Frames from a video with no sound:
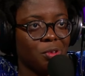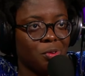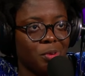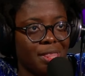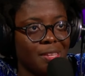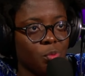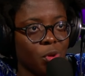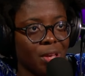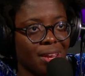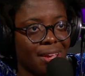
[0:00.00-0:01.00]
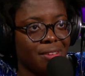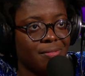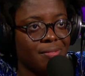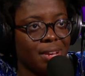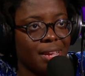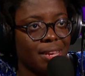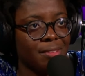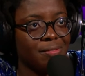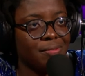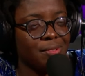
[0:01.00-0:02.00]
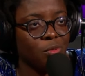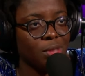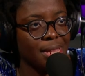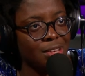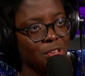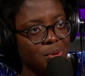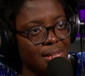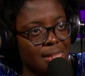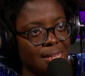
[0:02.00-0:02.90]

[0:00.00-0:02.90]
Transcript: to read this book and kind of and kind of relate to it and,